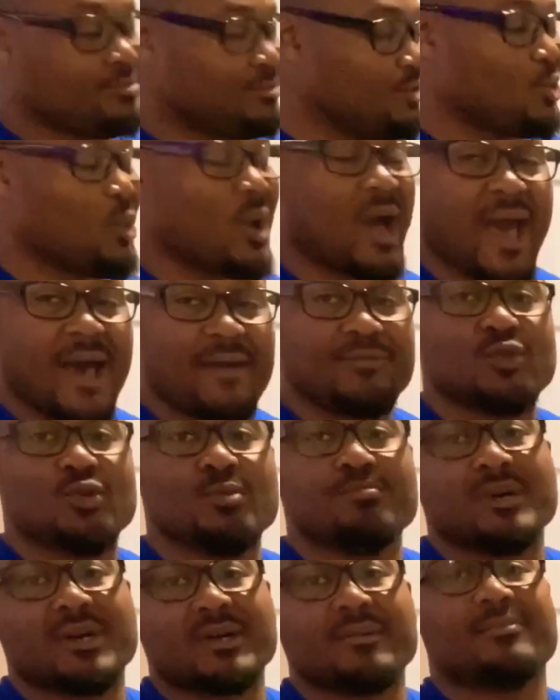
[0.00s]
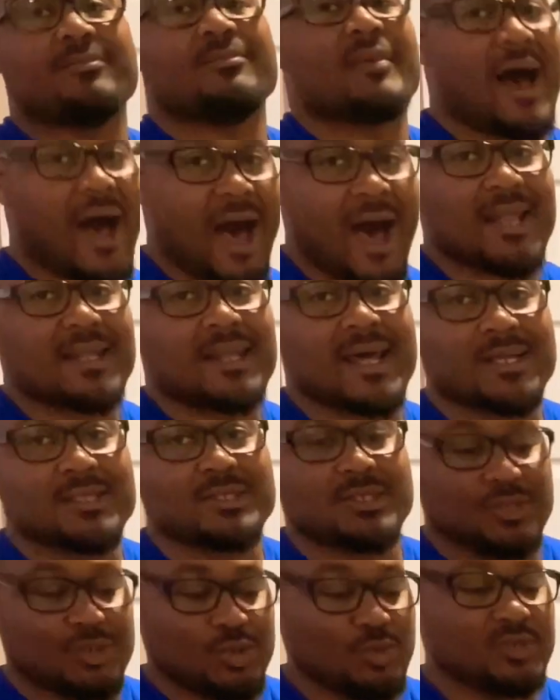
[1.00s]
You don't have to, but I like
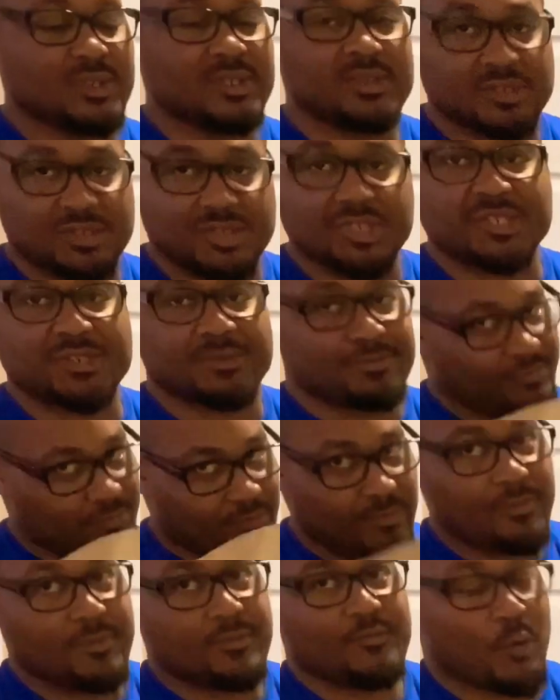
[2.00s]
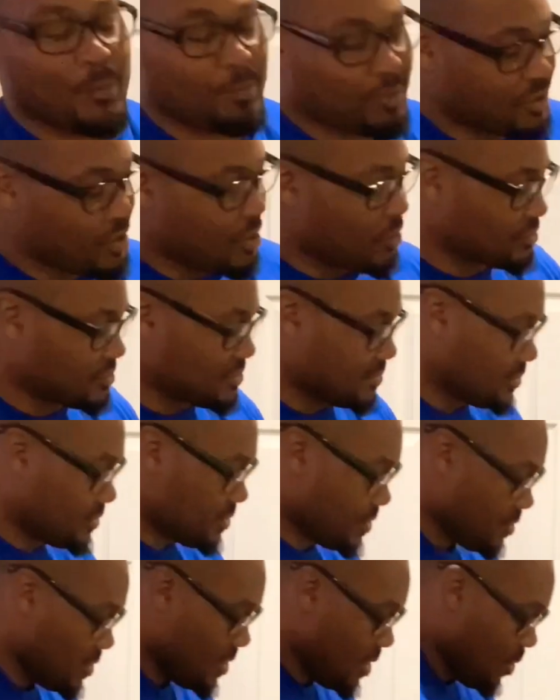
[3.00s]
to use it just for precaution.
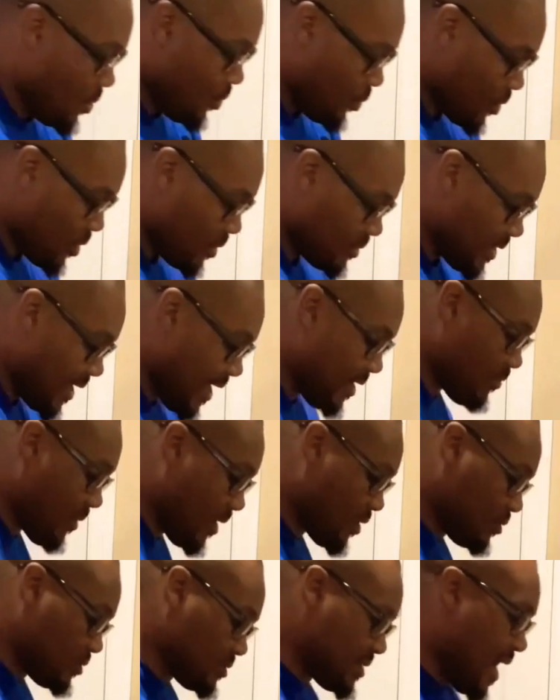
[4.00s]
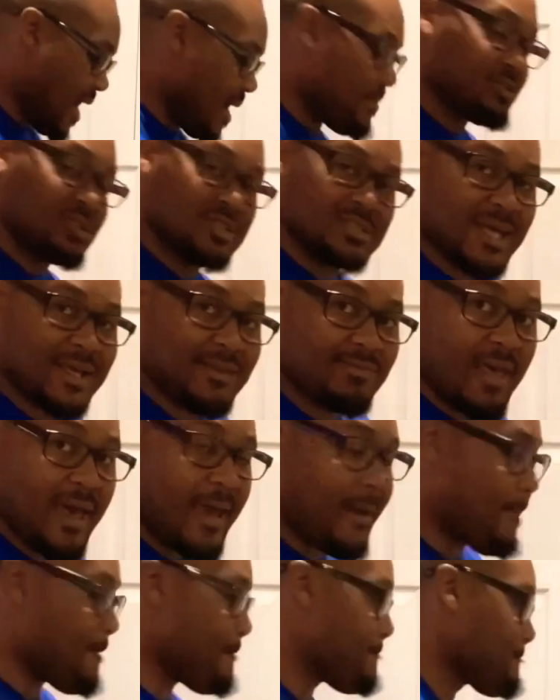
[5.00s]
So we're going to lay it right on top, just like
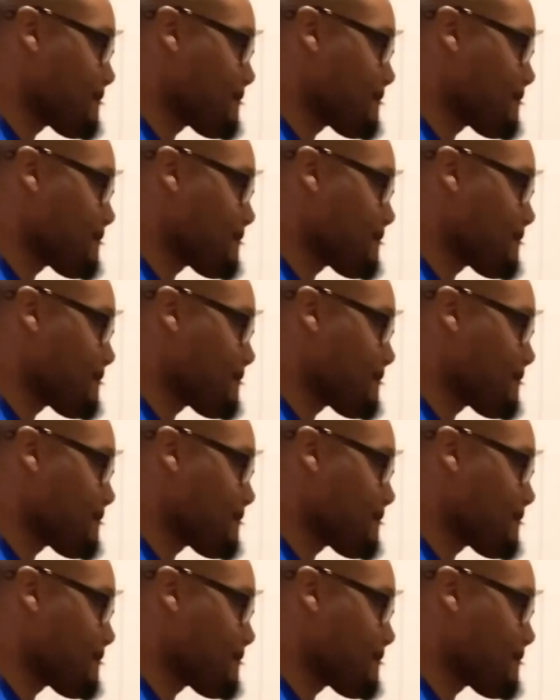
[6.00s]
that.